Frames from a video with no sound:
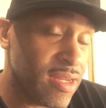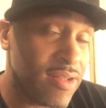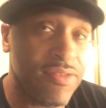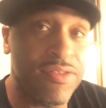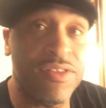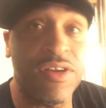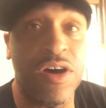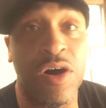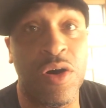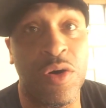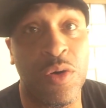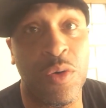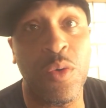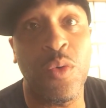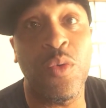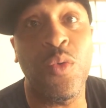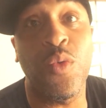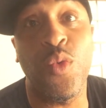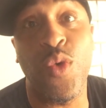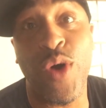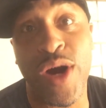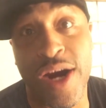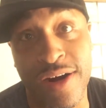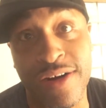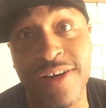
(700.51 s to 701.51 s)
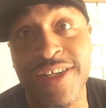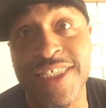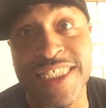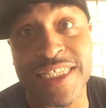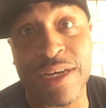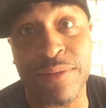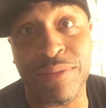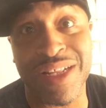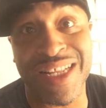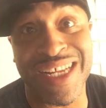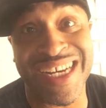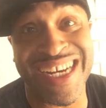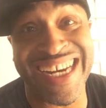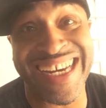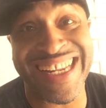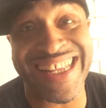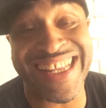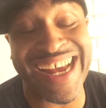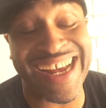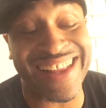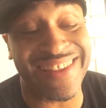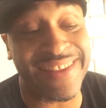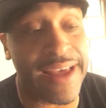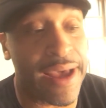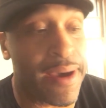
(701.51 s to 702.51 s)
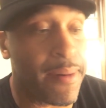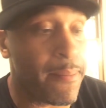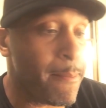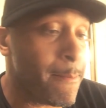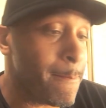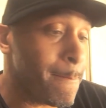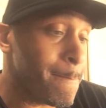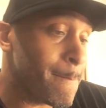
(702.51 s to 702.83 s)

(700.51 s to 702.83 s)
No, we're assembling it, not them.